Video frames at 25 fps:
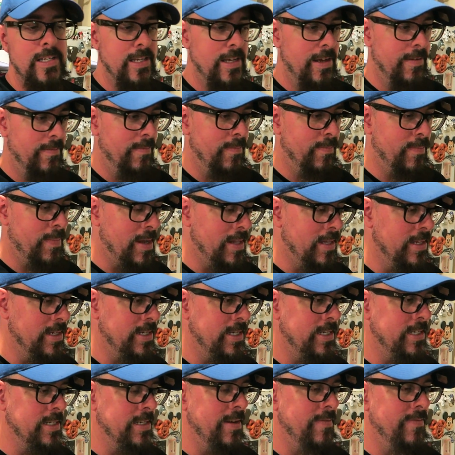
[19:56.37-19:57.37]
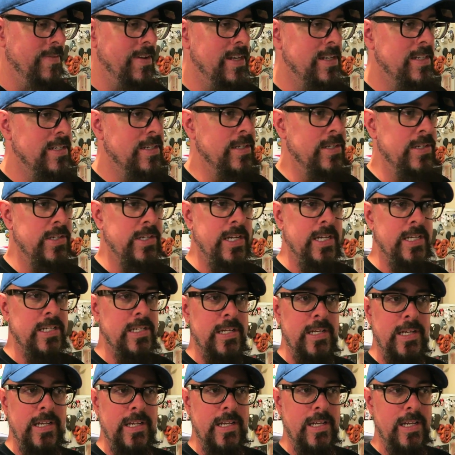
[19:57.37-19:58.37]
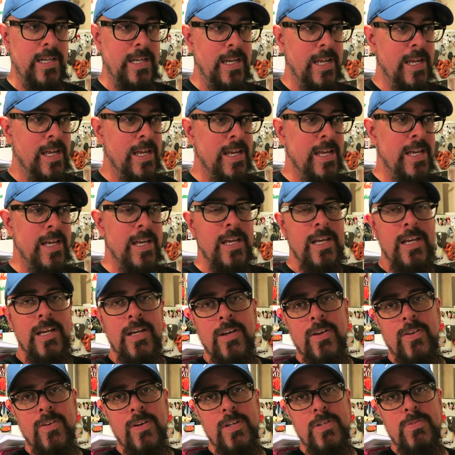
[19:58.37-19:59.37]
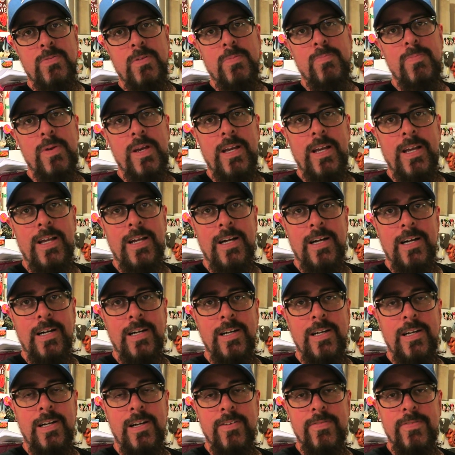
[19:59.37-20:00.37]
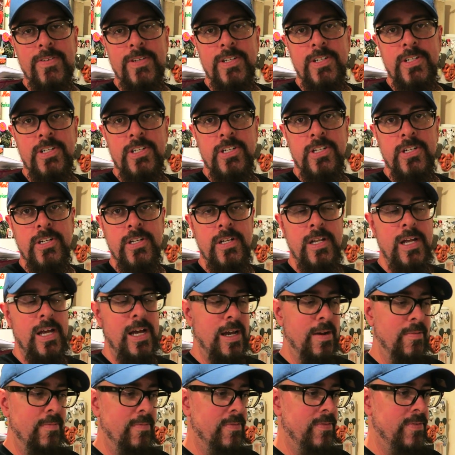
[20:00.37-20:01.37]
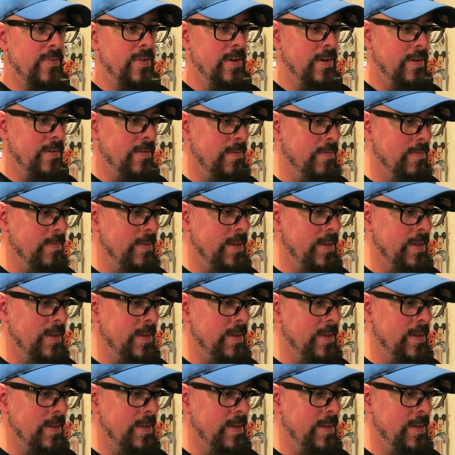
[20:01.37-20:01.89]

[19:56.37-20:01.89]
I apologize in advance because you guys are going to get crushed with MegaCon coverage um, for